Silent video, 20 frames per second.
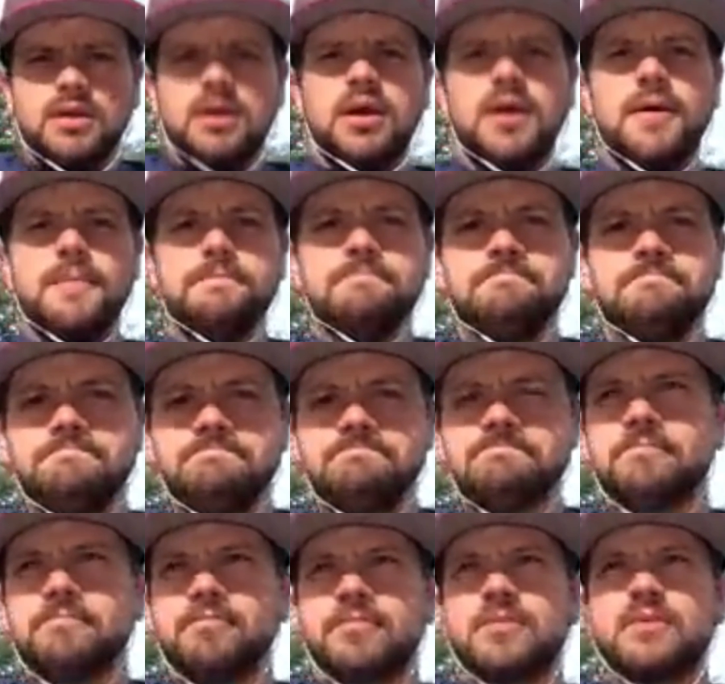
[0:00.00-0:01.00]
Um,
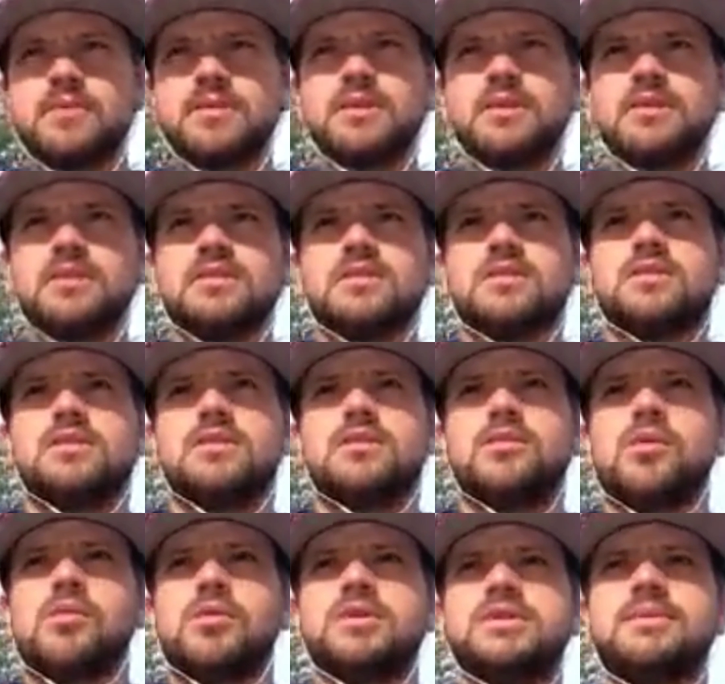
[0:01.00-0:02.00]

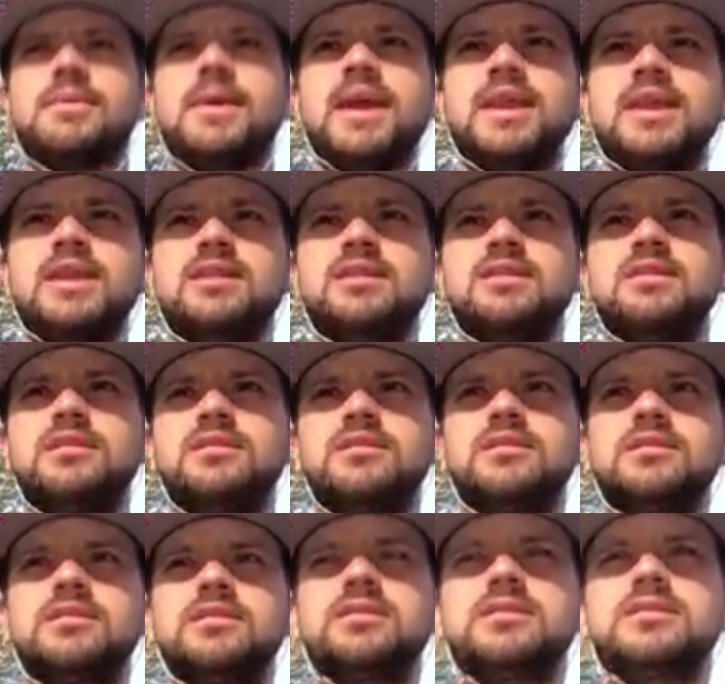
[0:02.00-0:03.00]
what was it? Back
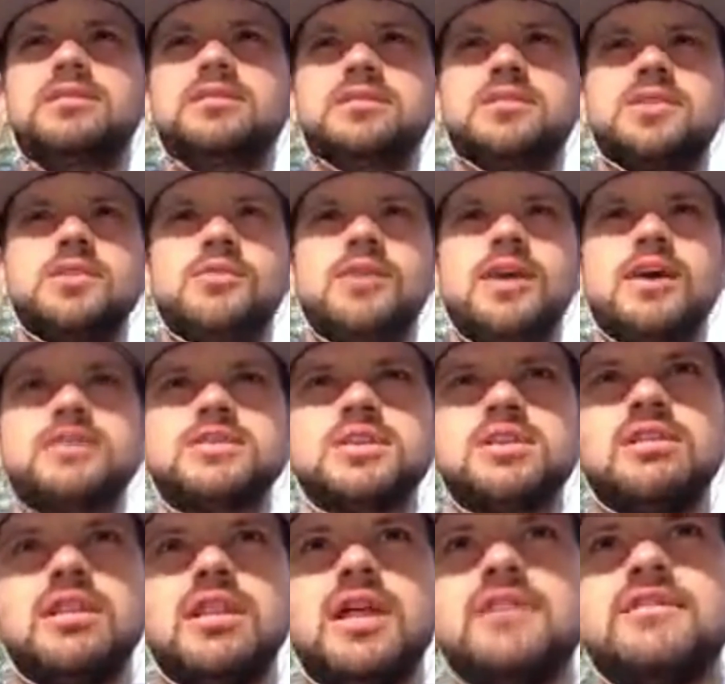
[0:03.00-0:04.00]
in
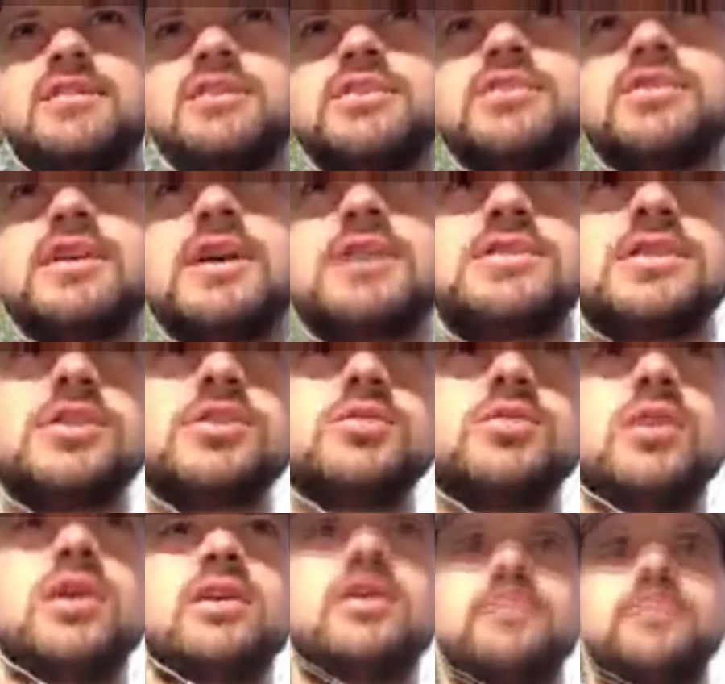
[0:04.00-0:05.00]
2011,
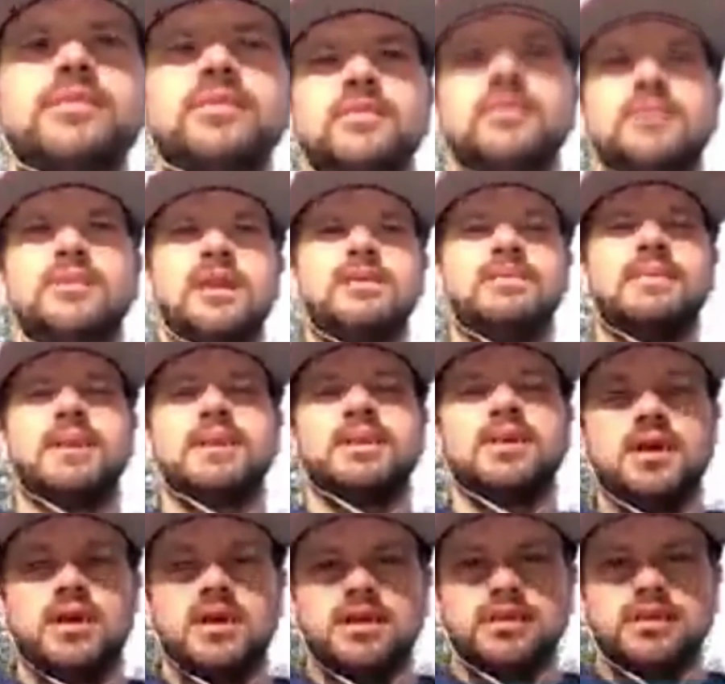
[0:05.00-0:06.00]
2012, might have been
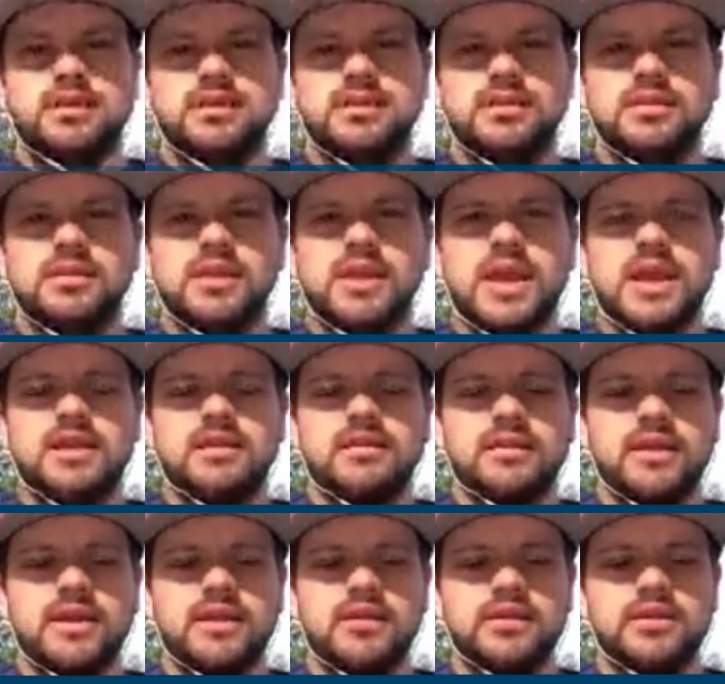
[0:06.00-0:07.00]
the end of
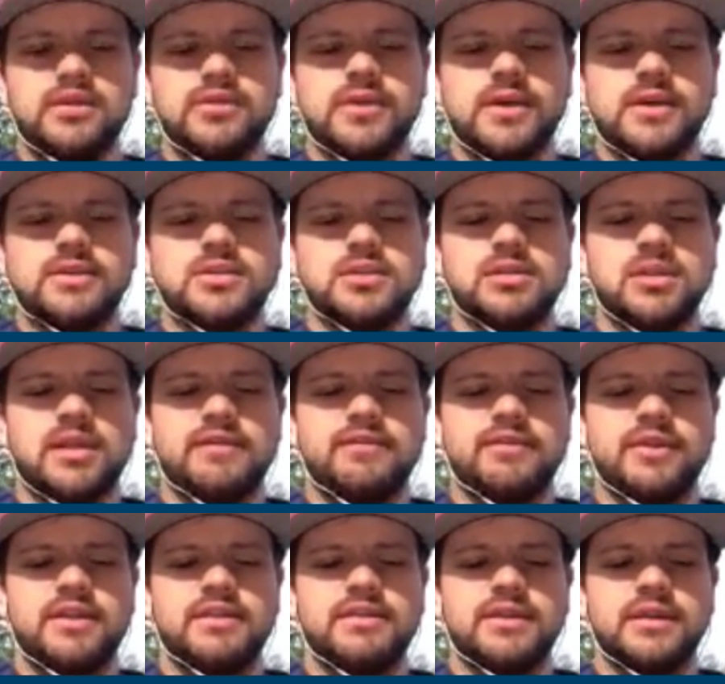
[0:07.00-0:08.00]
the year in 2011,
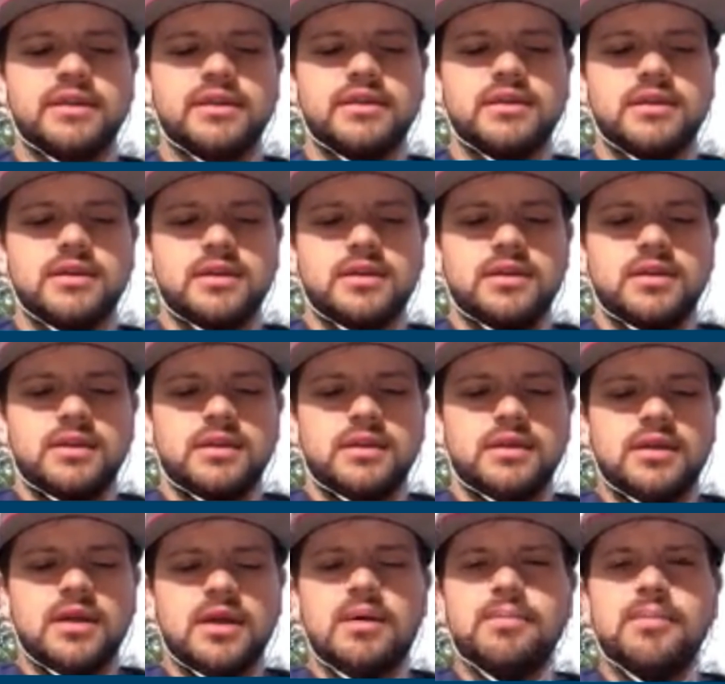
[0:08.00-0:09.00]
I think.
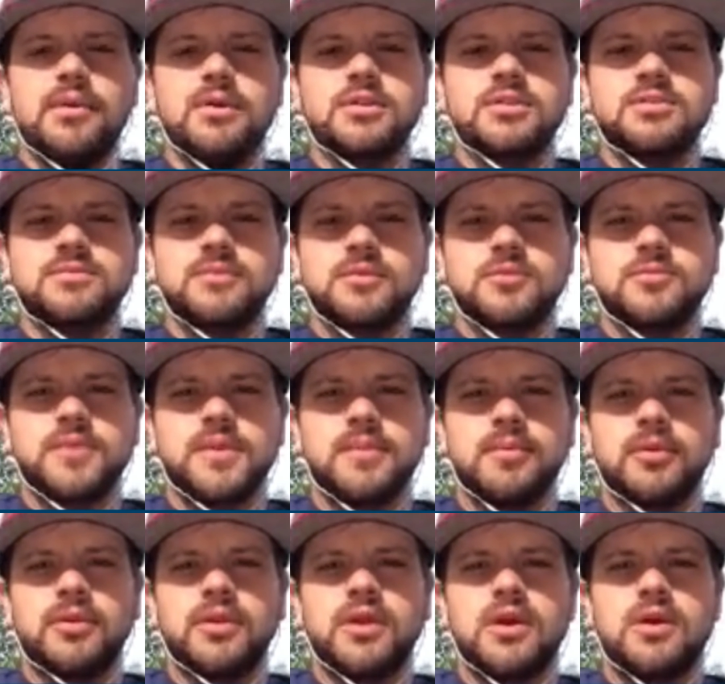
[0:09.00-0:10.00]
Most
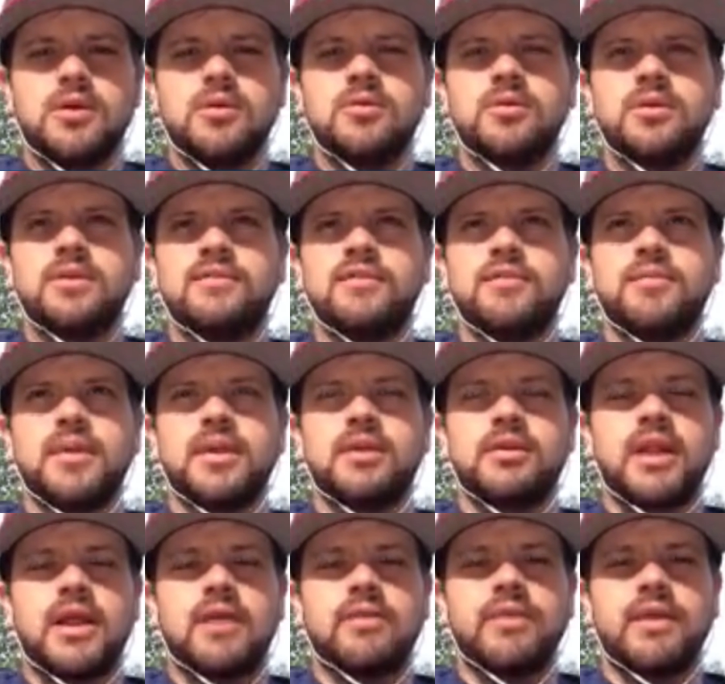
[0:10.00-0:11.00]
people know, if you've been
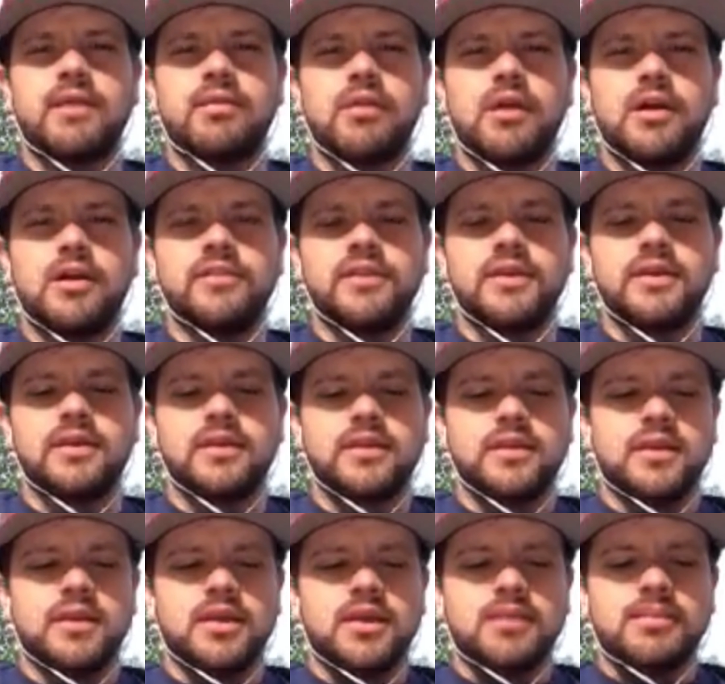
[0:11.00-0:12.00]
around that long, that
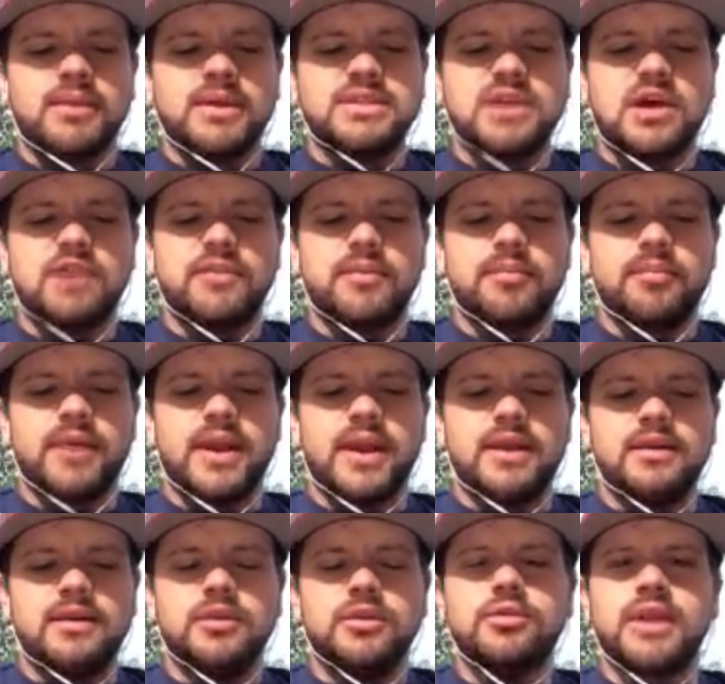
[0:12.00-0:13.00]
myself and
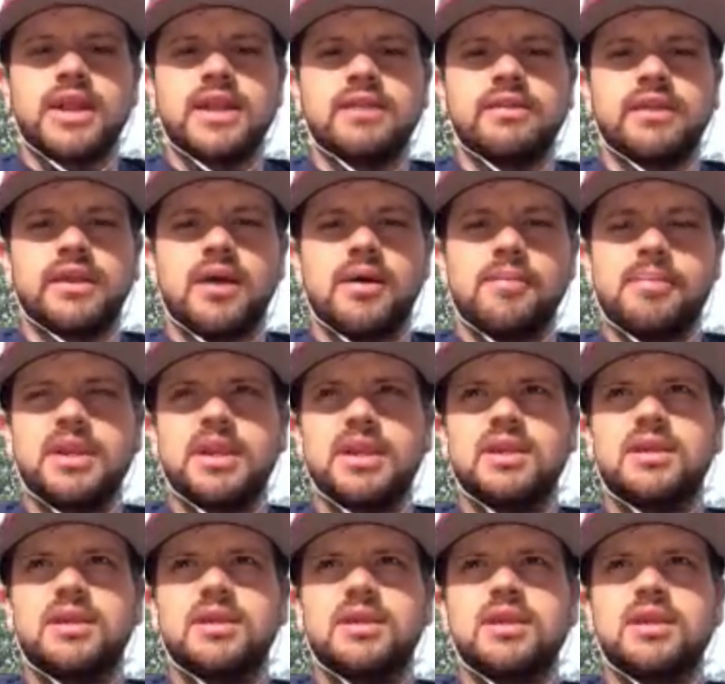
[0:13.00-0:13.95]
Brett created the company.